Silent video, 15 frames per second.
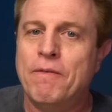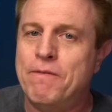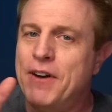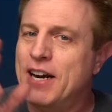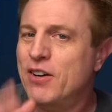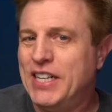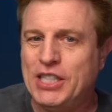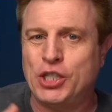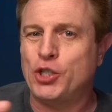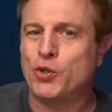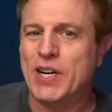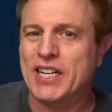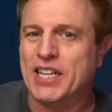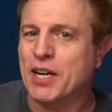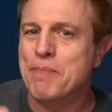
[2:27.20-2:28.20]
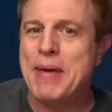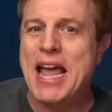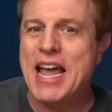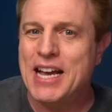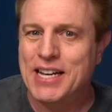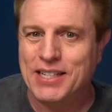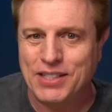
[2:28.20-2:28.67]
very strict
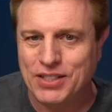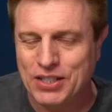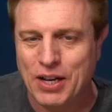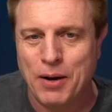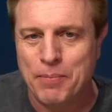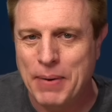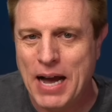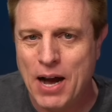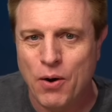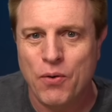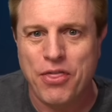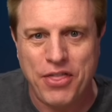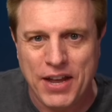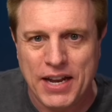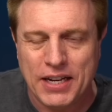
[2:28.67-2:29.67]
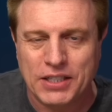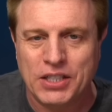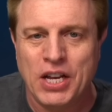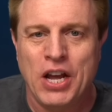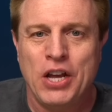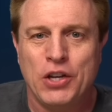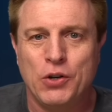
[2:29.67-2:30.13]
commands about things.
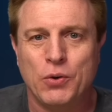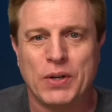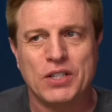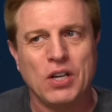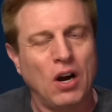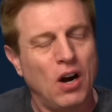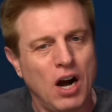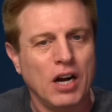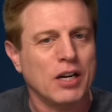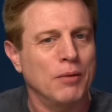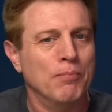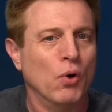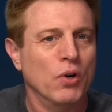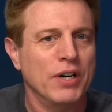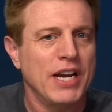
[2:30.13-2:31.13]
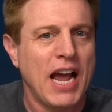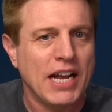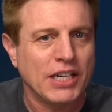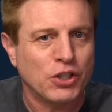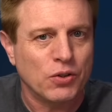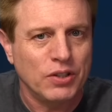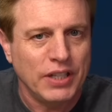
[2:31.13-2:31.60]
You can talk more
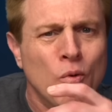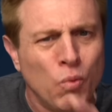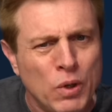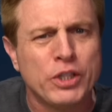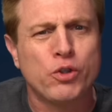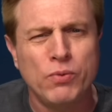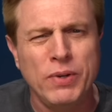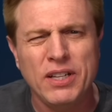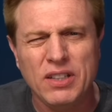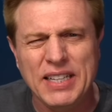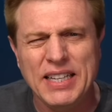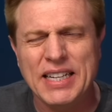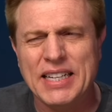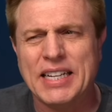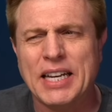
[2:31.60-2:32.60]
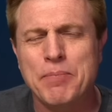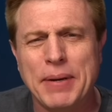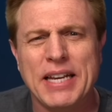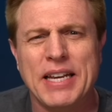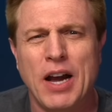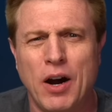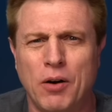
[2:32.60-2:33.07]
naturally, which really can
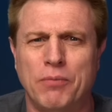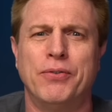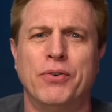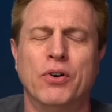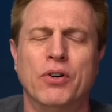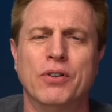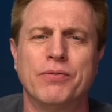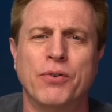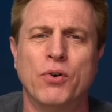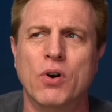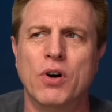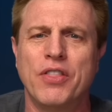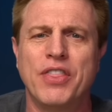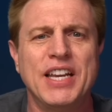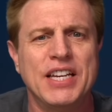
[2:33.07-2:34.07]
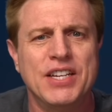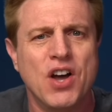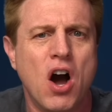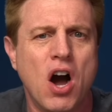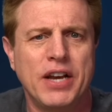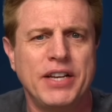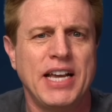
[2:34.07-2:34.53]
be helpful for the
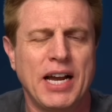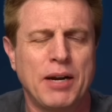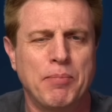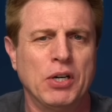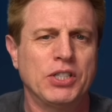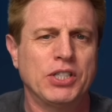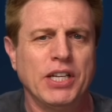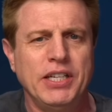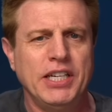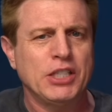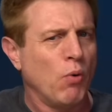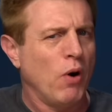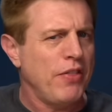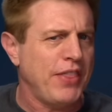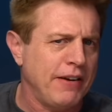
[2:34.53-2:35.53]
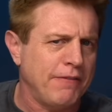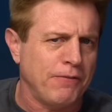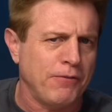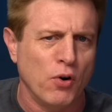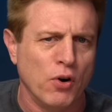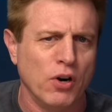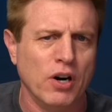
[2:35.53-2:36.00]
non-tech person. It's one thing
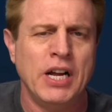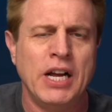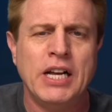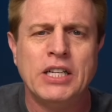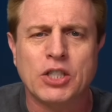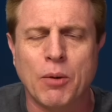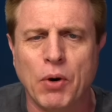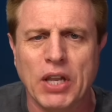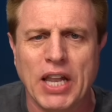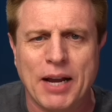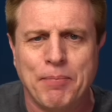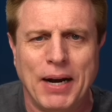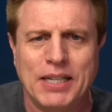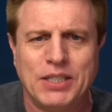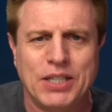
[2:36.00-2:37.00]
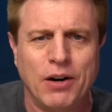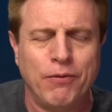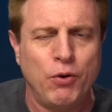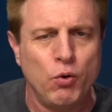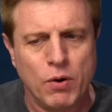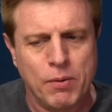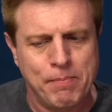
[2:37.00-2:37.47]
for someone like myself
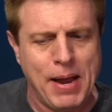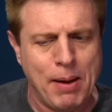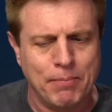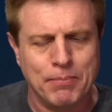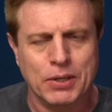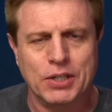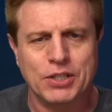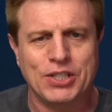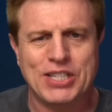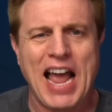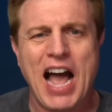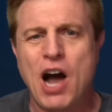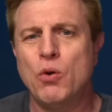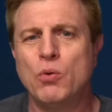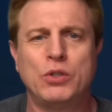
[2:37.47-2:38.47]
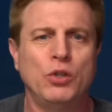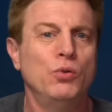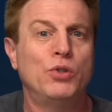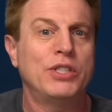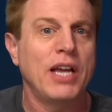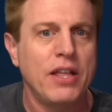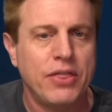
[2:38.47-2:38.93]
who remembers how to
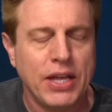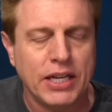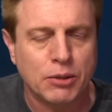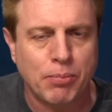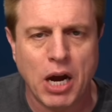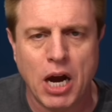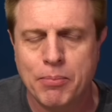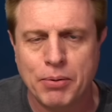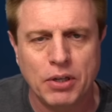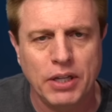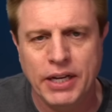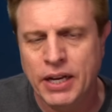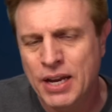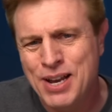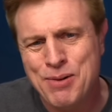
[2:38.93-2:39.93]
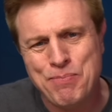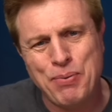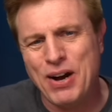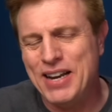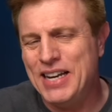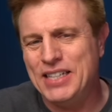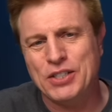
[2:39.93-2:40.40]
say things properly,
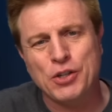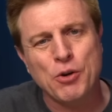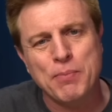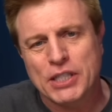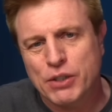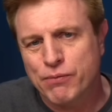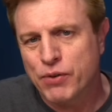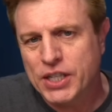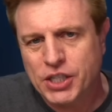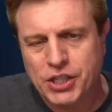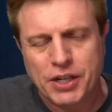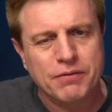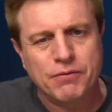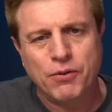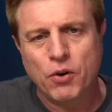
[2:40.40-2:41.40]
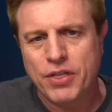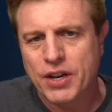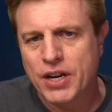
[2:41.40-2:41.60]
but it's too much friction for the